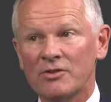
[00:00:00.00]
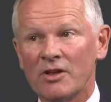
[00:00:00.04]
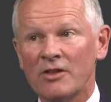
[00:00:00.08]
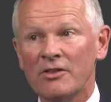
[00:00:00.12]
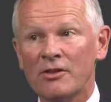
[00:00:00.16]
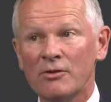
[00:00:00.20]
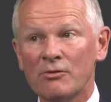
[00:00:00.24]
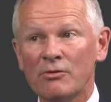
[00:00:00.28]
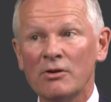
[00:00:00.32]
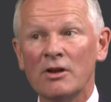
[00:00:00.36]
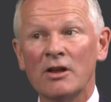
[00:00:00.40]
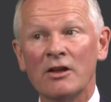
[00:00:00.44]
And
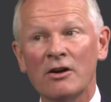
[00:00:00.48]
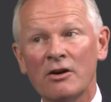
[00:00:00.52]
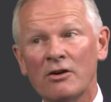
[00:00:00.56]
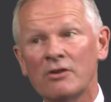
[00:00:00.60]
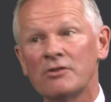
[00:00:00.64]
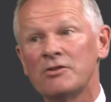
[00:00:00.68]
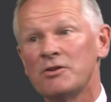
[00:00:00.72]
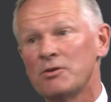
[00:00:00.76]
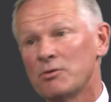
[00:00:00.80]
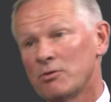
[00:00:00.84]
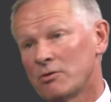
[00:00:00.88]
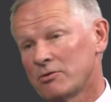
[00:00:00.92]
there really are
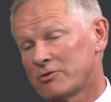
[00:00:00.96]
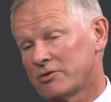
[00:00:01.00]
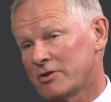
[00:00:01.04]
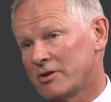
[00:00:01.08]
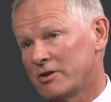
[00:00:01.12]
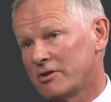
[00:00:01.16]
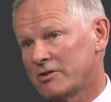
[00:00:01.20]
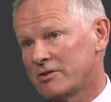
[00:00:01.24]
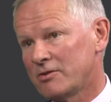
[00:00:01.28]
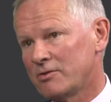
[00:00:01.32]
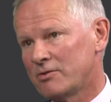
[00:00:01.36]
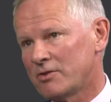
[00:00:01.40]
new
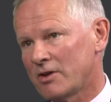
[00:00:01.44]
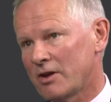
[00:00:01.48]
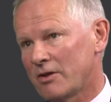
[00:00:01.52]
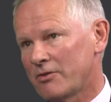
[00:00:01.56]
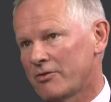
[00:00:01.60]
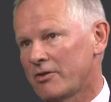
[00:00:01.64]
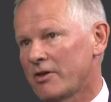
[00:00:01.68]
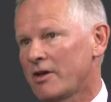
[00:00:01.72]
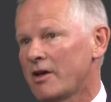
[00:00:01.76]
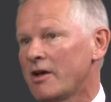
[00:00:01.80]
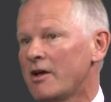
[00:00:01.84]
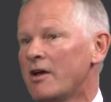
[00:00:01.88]
alternatives out
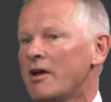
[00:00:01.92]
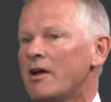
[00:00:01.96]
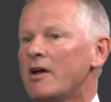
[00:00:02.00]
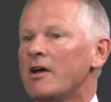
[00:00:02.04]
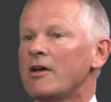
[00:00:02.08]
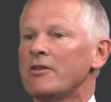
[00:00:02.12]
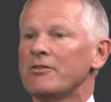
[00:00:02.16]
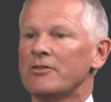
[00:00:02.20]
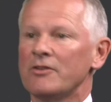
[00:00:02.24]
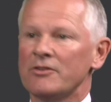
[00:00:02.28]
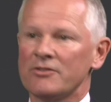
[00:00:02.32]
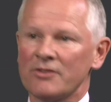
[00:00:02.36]
there.
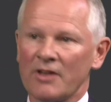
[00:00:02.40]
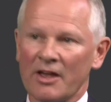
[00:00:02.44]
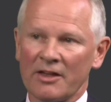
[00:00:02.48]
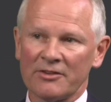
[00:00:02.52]
There's